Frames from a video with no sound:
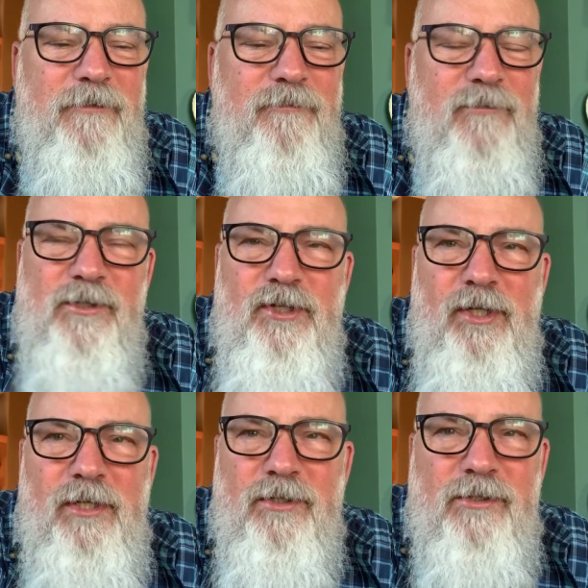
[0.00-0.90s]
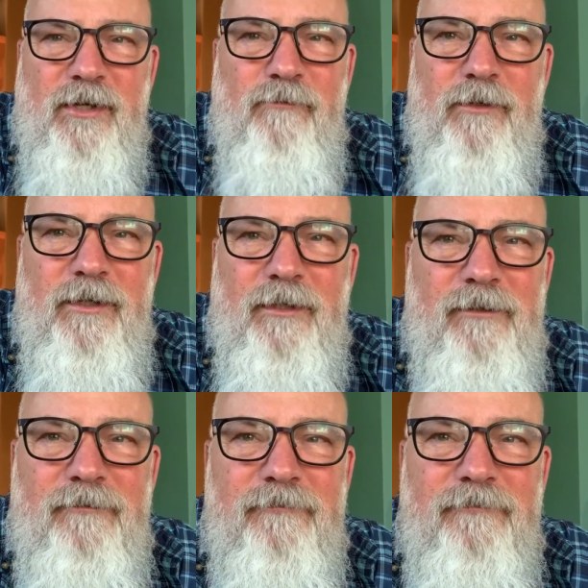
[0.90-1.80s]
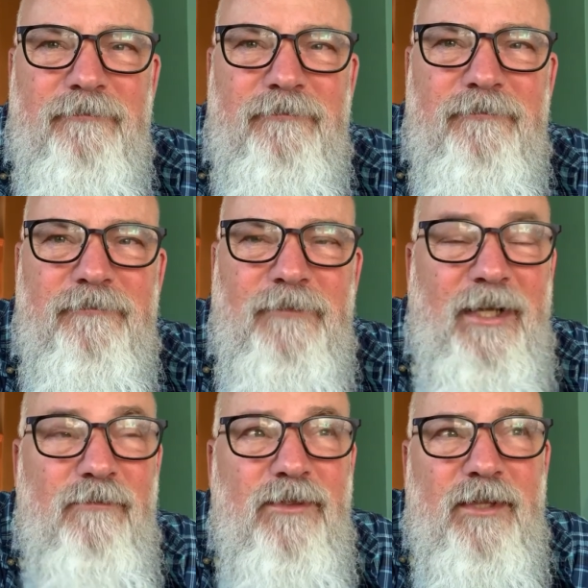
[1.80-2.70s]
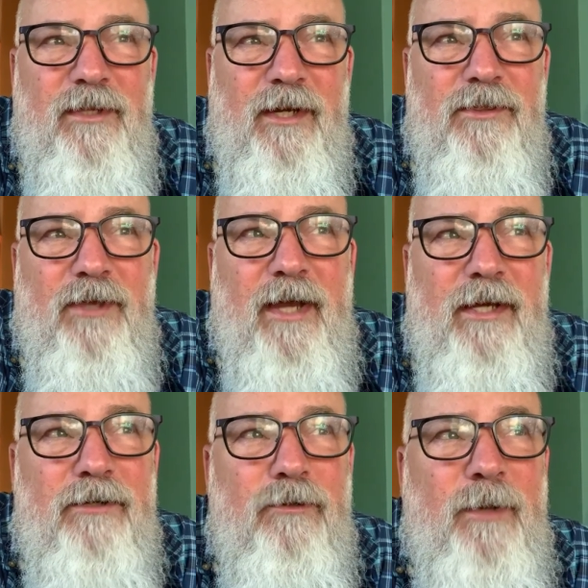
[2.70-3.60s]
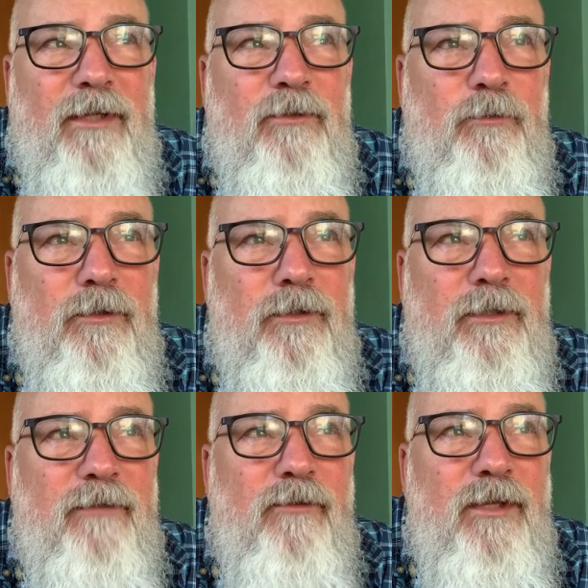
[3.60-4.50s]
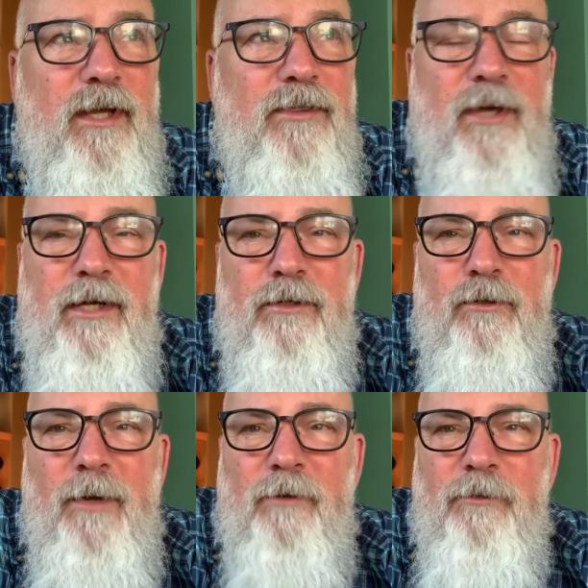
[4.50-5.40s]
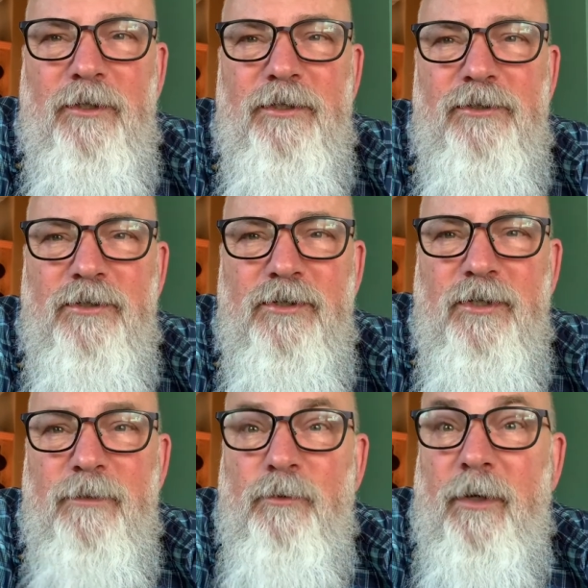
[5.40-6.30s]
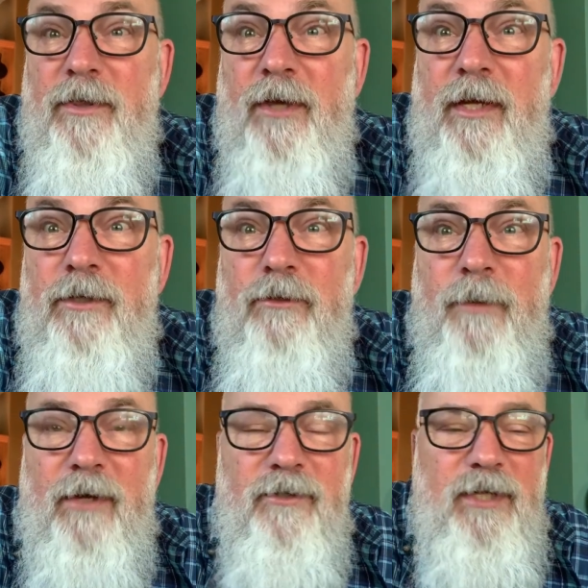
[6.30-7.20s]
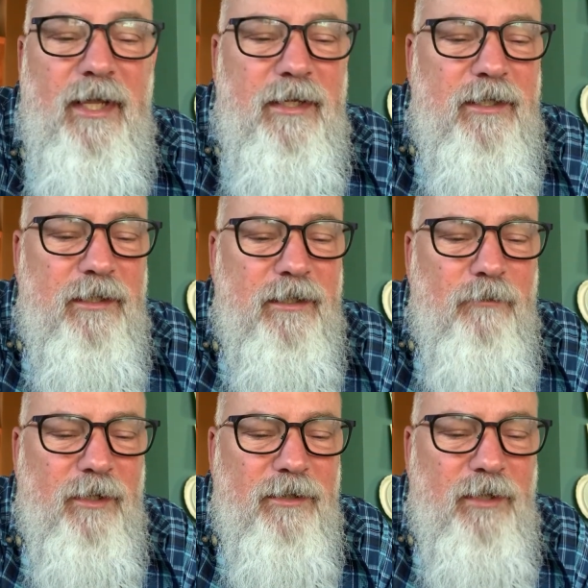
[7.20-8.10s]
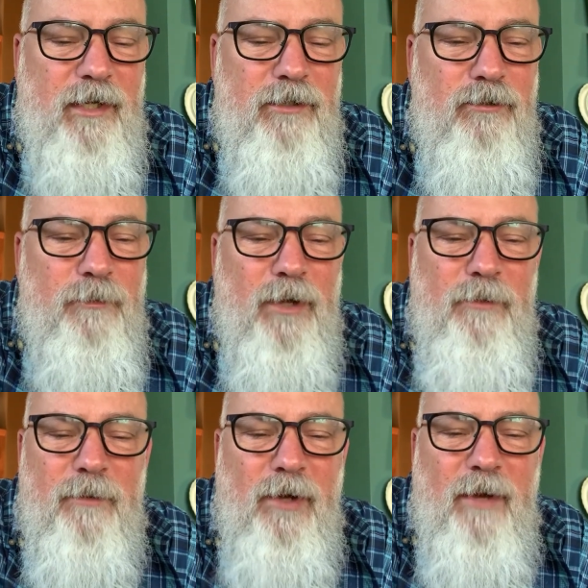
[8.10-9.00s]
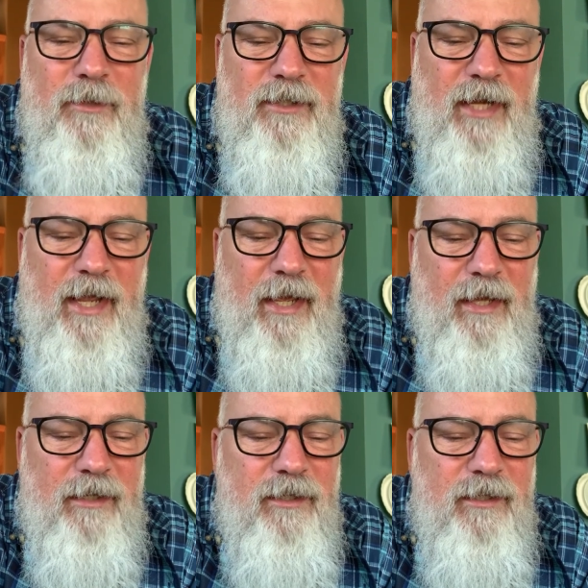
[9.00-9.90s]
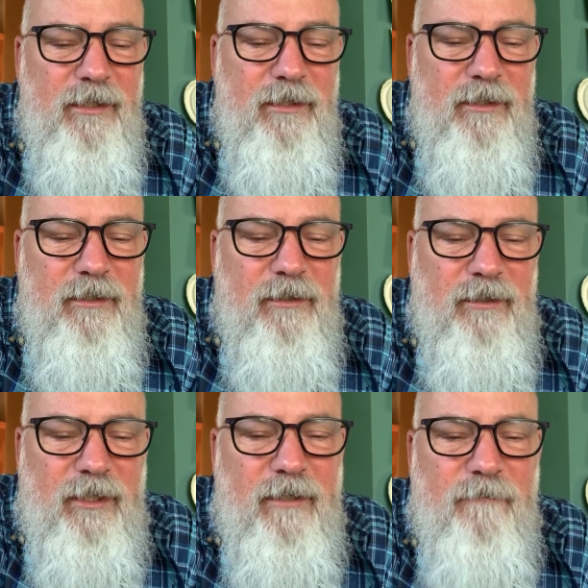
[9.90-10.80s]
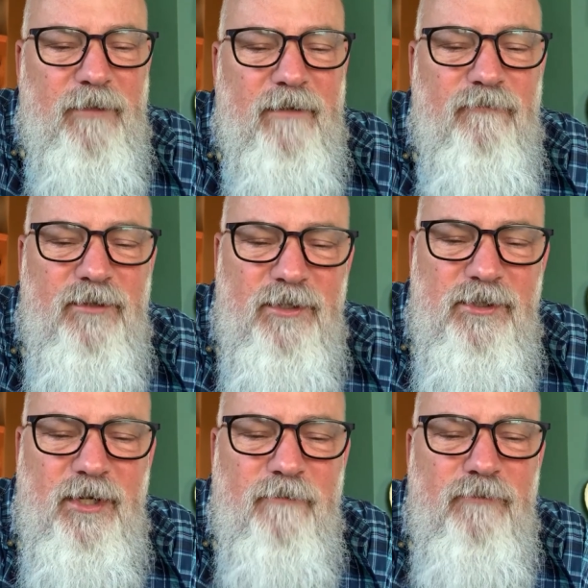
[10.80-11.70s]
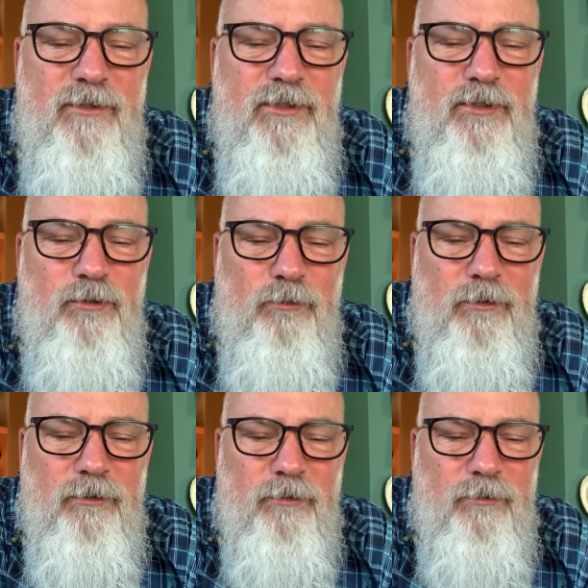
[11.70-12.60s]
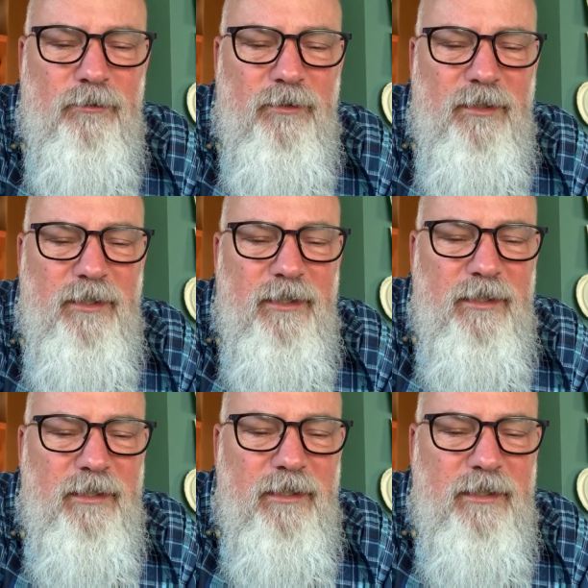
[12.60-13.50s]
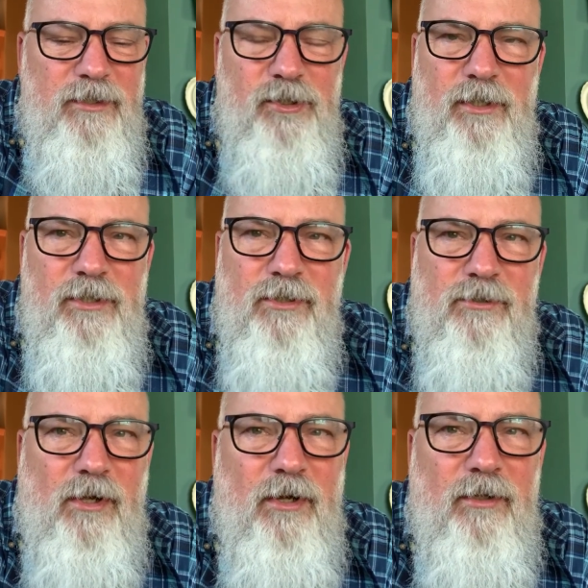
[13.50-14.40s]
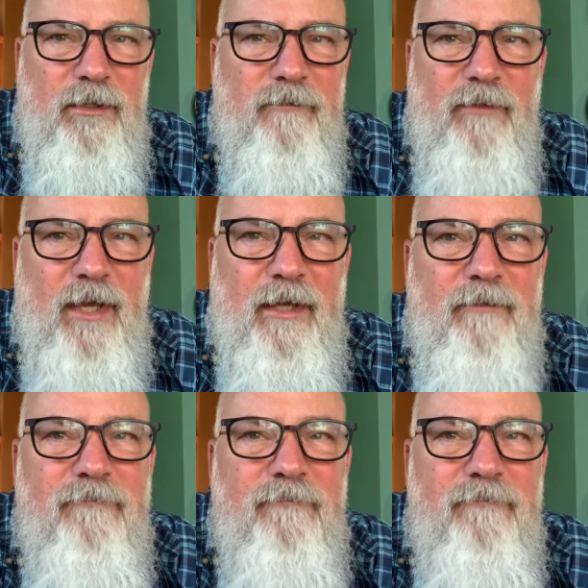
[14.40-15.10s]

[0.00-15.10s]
this changes everything. Like everything that I thought I knew about the world, everything I thought I knew about relationships, what I thought I knew about dating, what I thought I knew about my mom and dad. Like, if this stuff is true, it changes all of that.